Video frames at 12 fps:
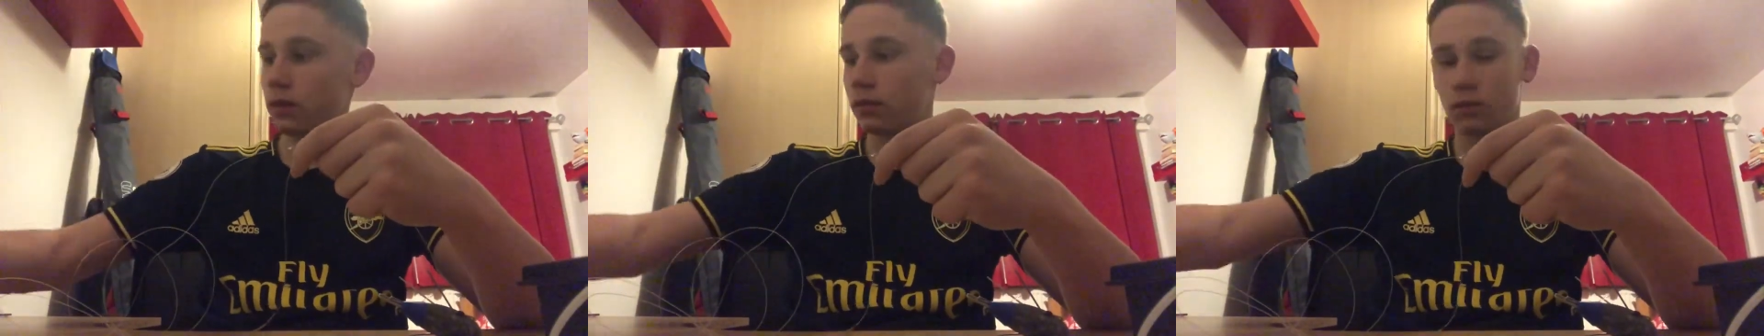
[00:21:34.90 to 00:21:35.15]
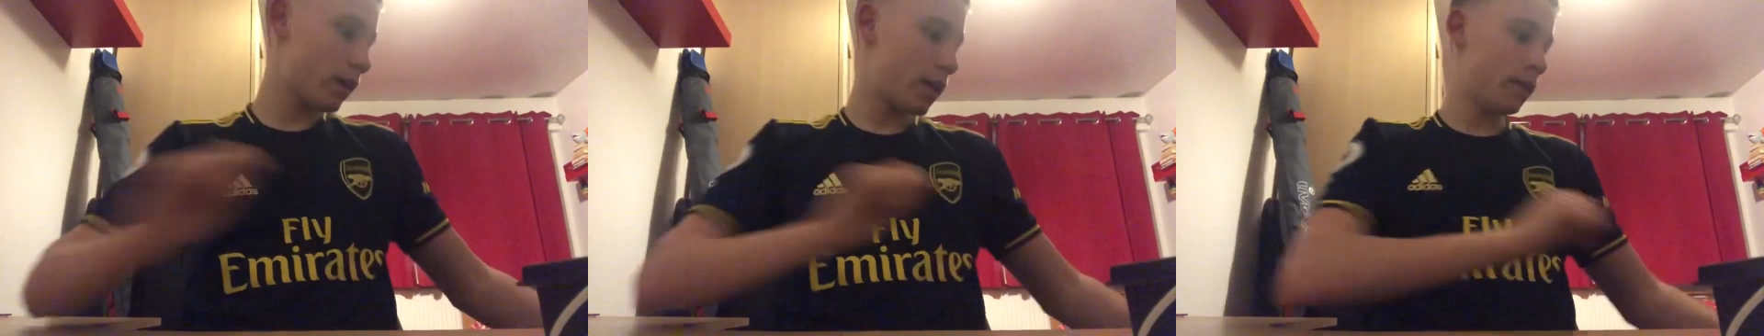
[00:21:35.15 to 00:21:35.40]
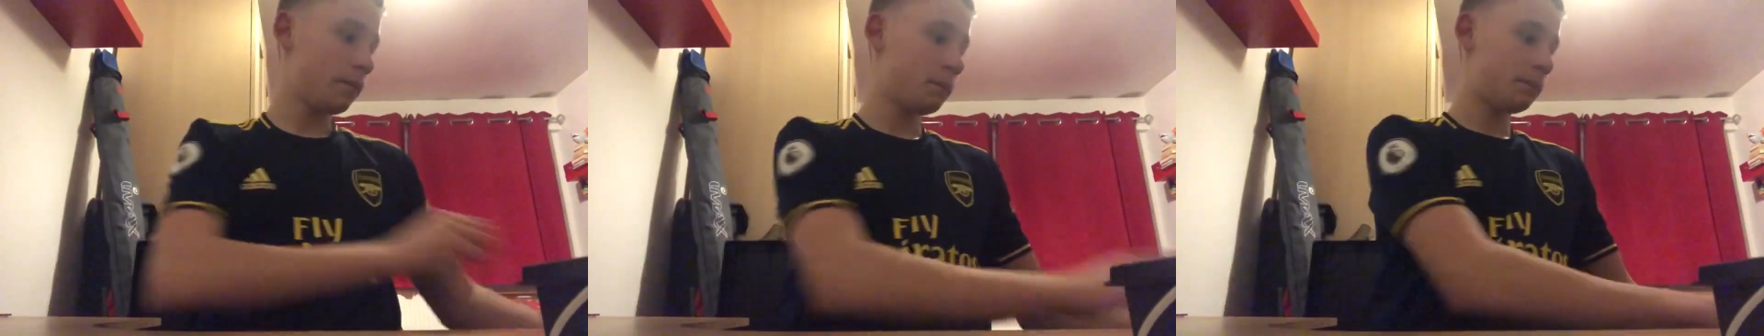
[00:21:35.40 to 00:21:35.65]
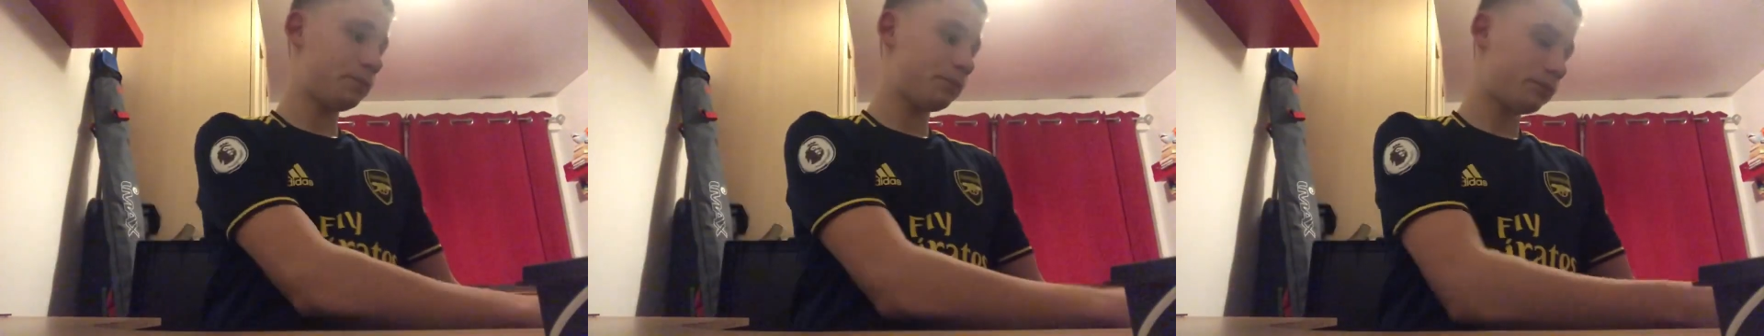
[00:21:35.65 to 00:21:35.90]
Then
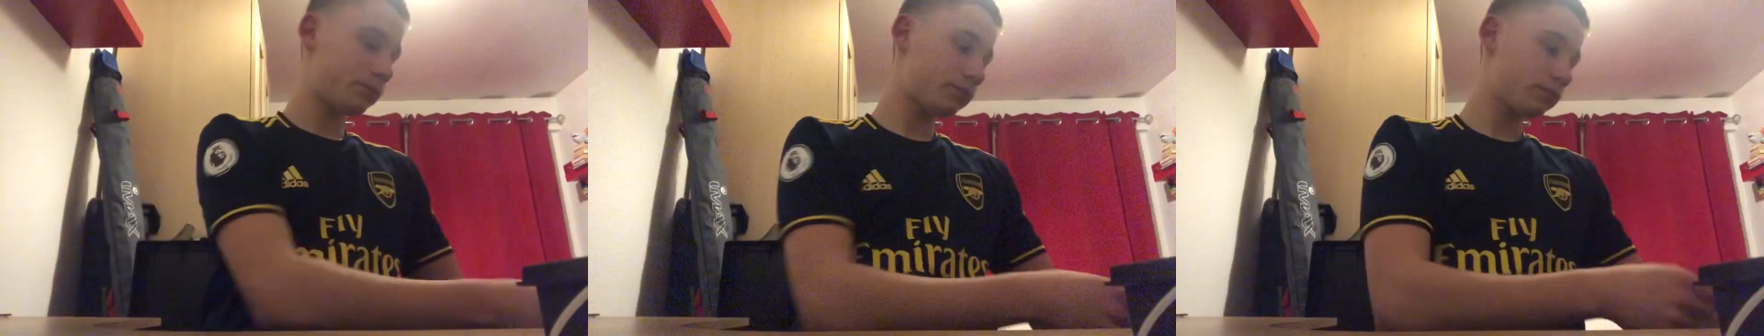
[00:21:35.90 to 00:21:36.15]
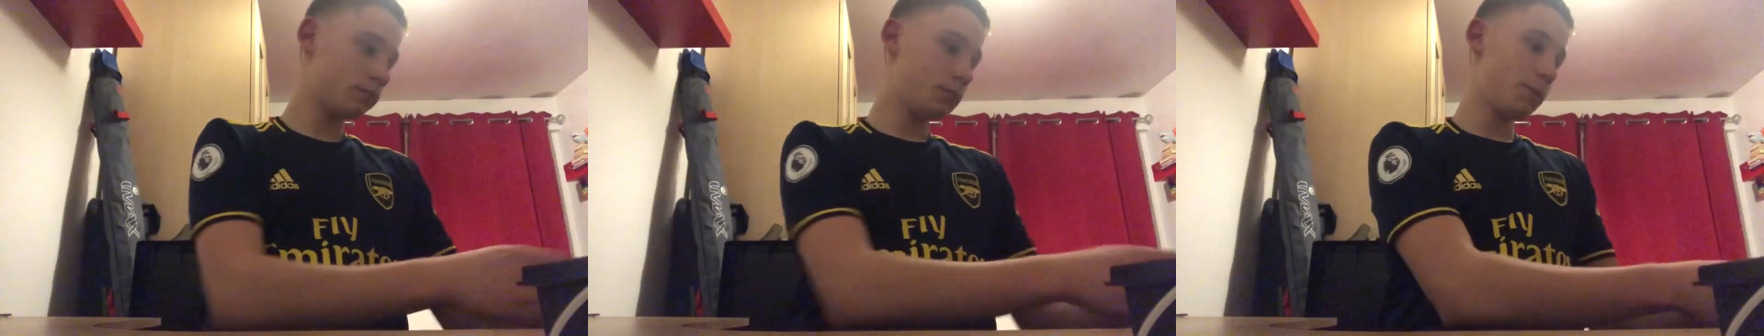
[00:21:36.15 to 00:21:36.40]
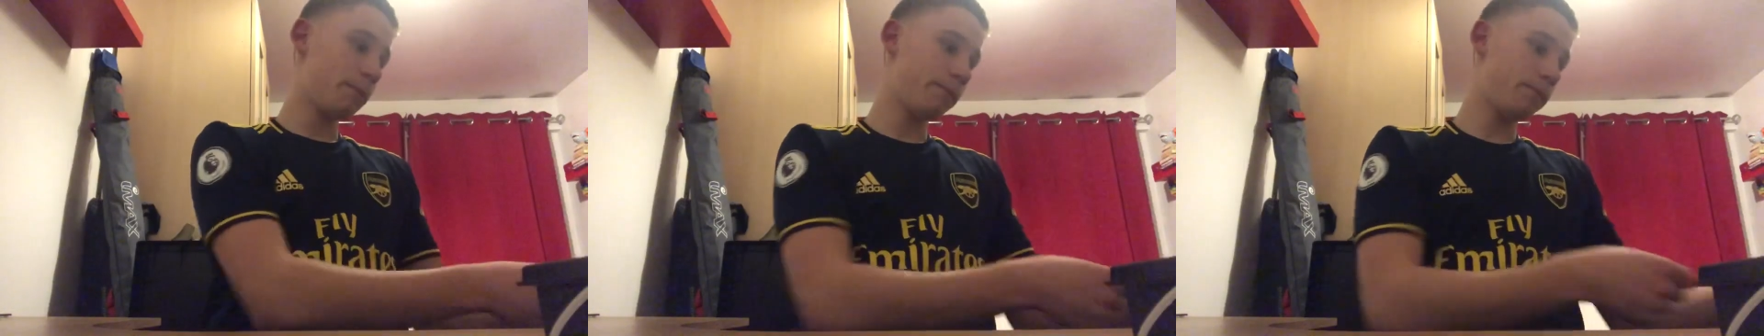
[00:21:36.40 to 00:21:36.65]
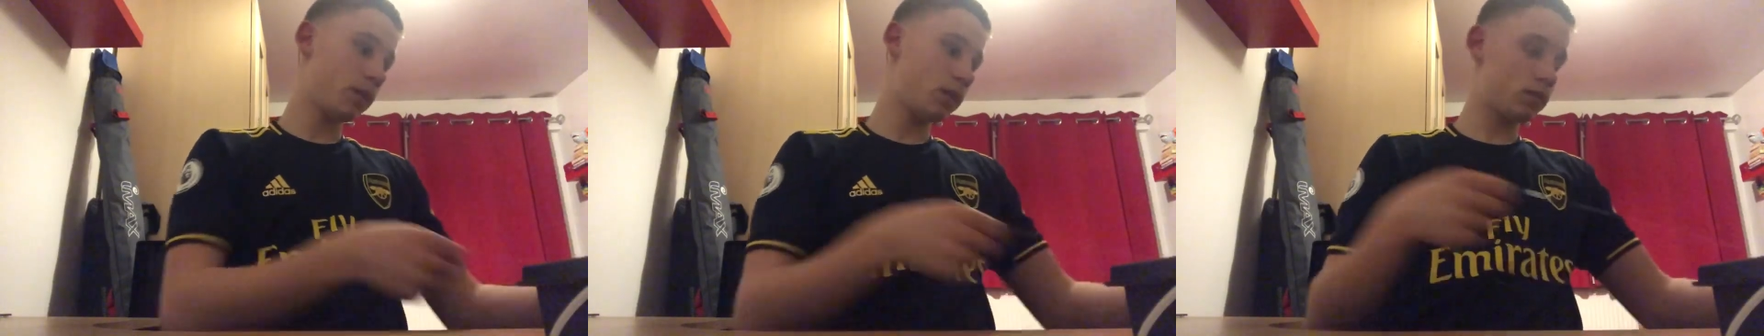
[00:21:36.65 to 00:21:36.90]

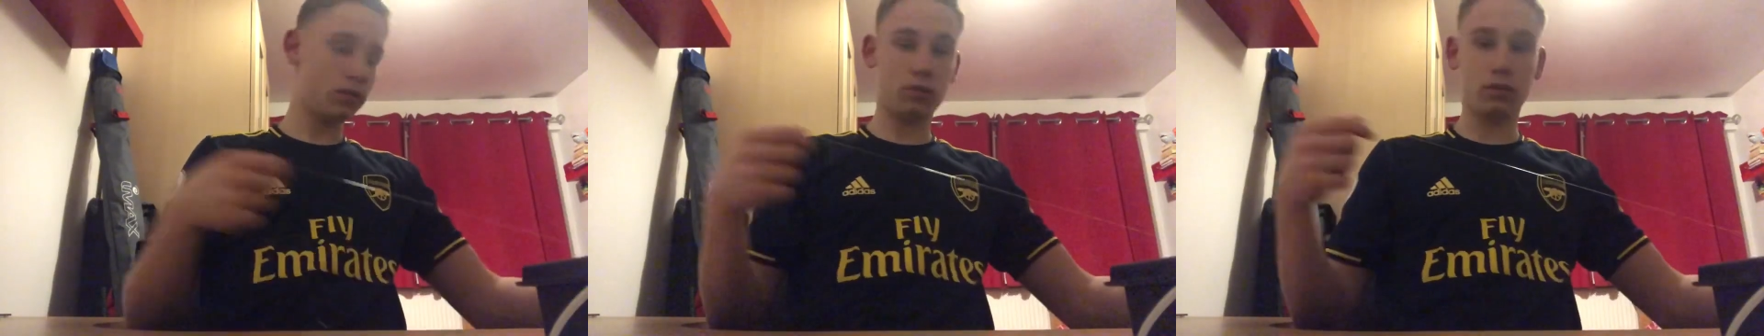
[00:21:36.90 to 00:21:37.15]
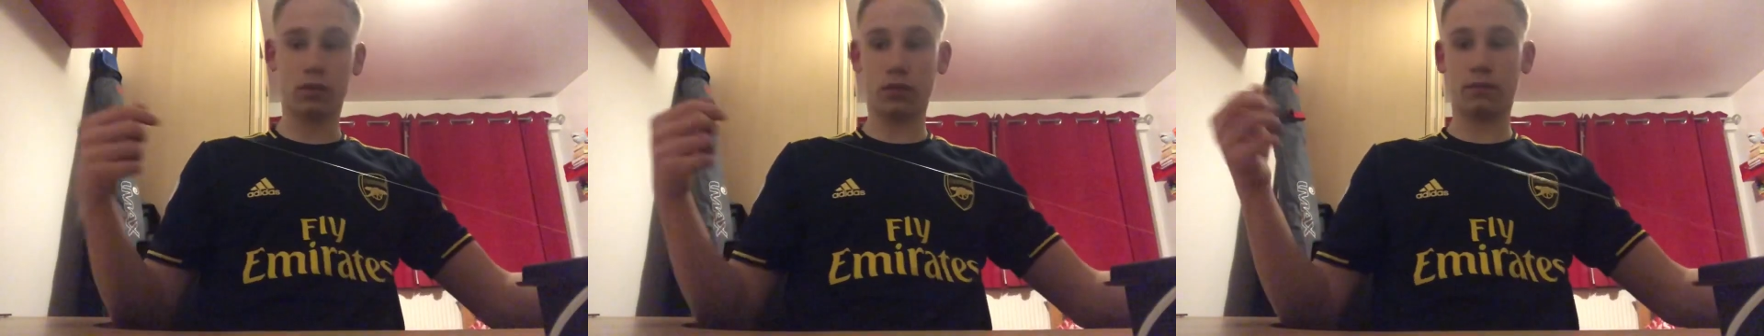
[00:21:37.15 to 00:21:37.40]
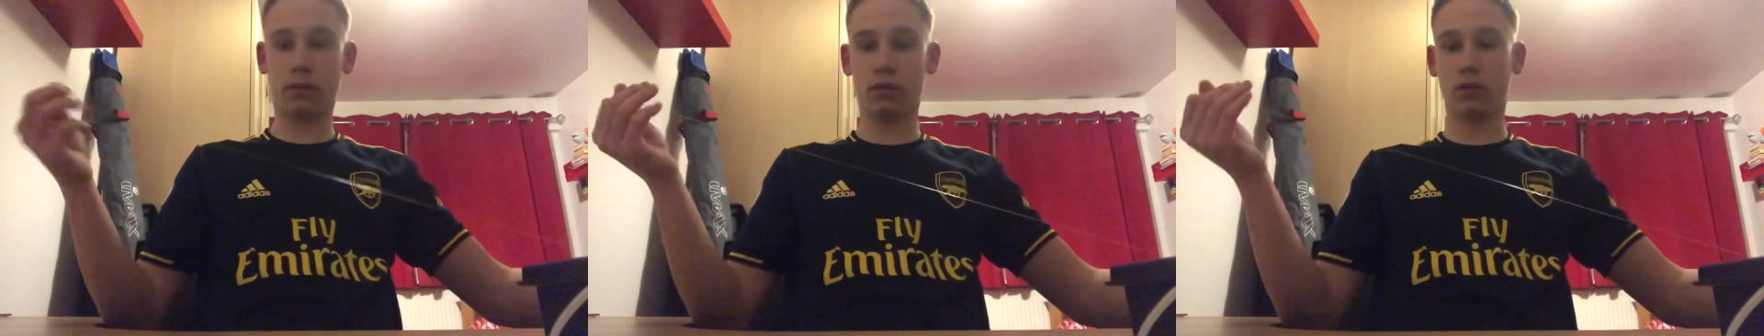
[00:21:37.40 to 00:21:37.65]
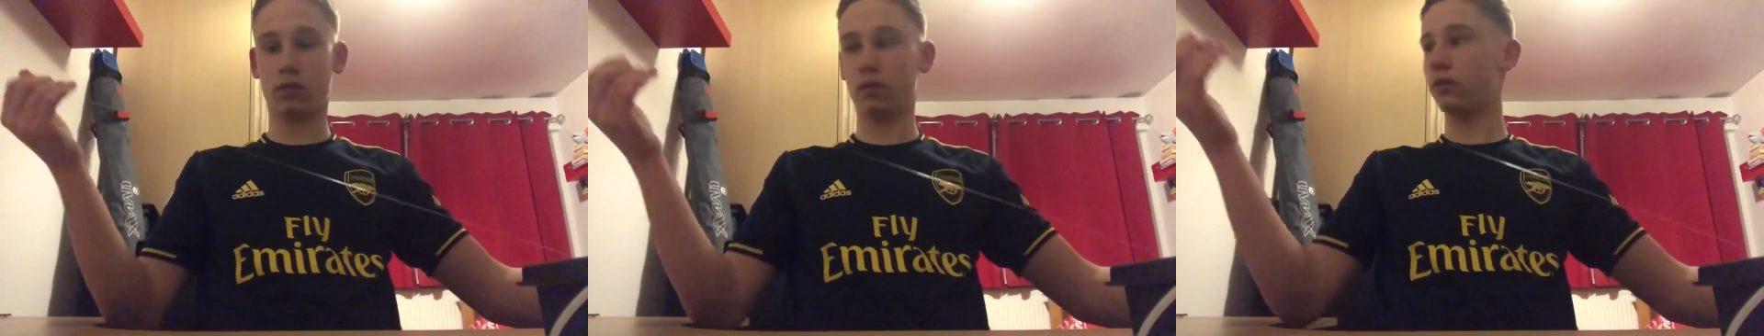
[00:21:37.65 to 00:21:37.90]
you can put
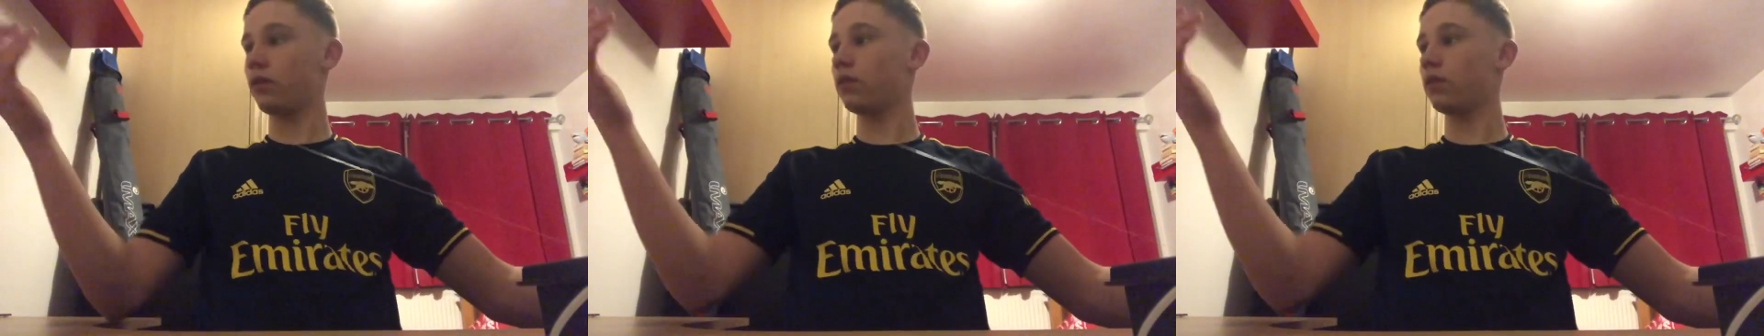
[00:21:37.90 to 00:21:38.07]
on